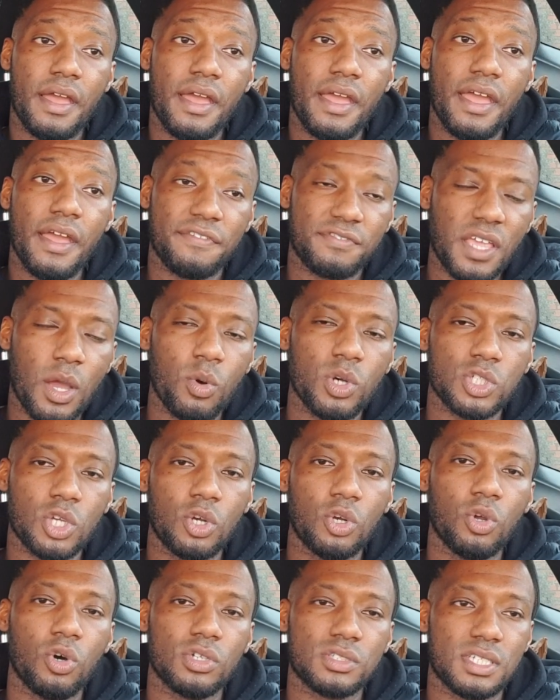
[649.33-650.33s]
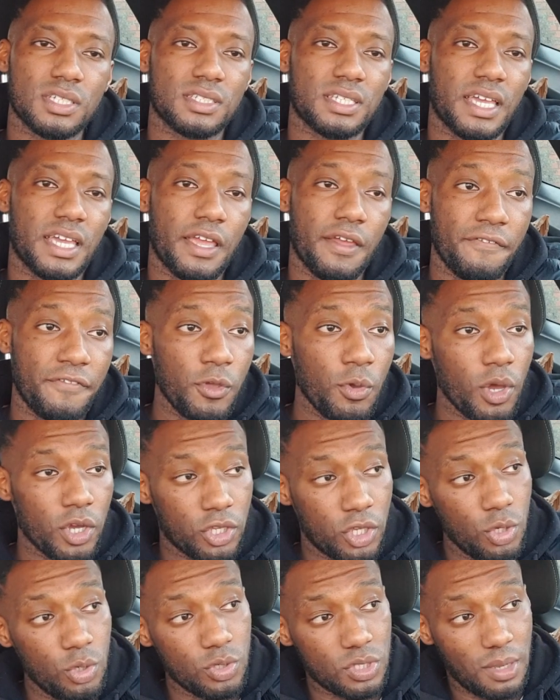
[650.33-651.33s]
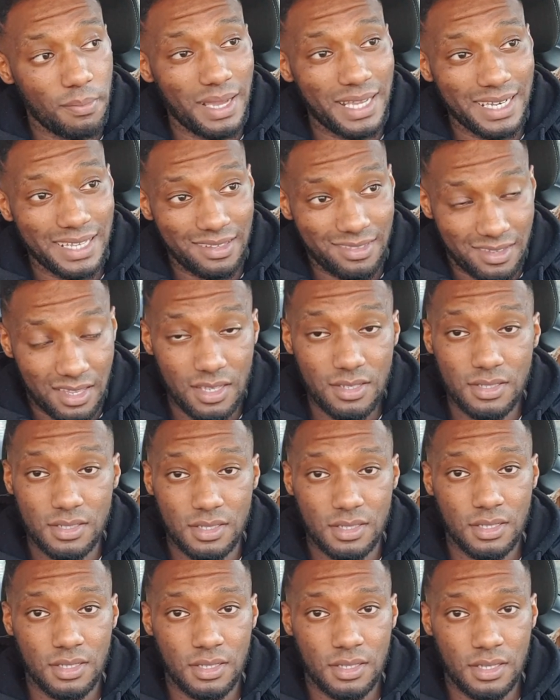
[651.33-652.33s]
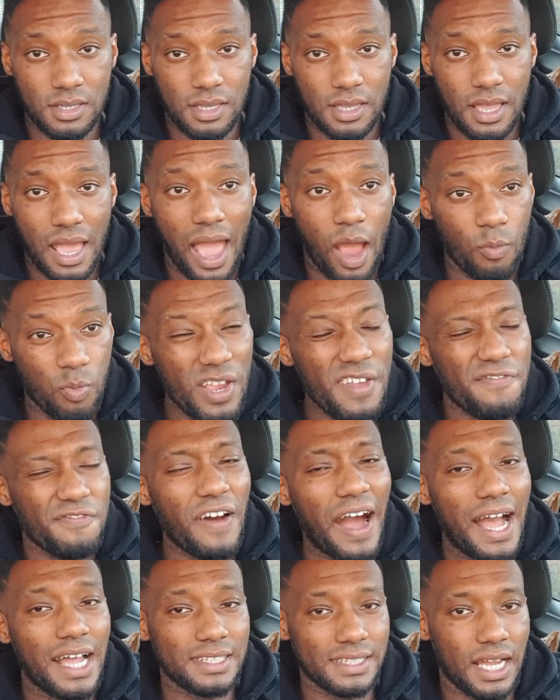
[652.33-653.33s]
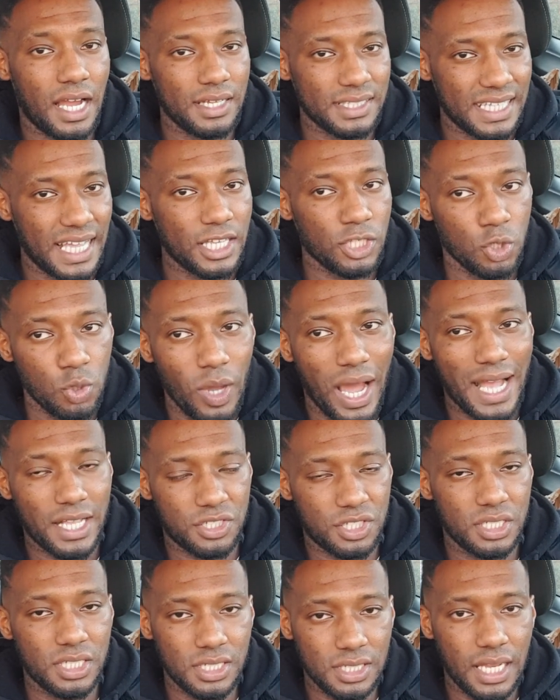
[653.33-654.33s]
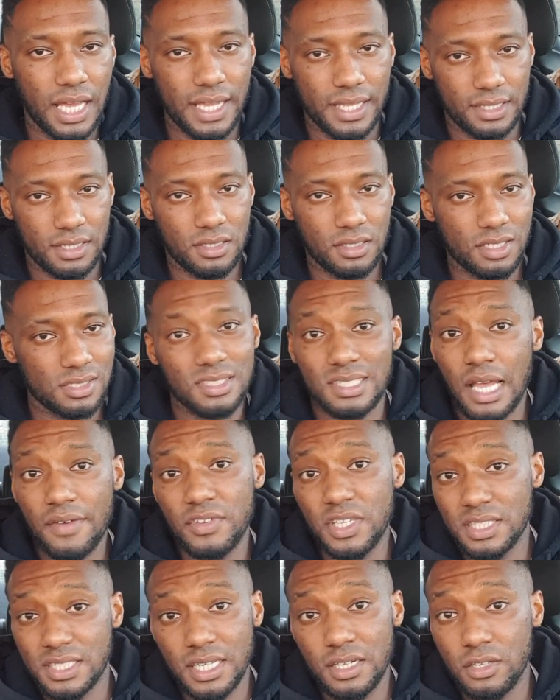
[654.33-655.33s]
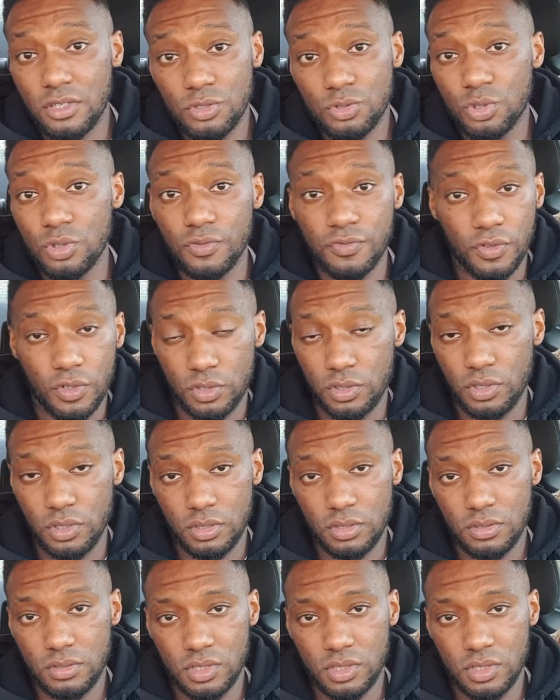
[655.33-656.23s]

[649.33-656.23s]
if there was a law to say, if you accuse a man of this, and we find out that you actually lied, because either you're telling the truth or not.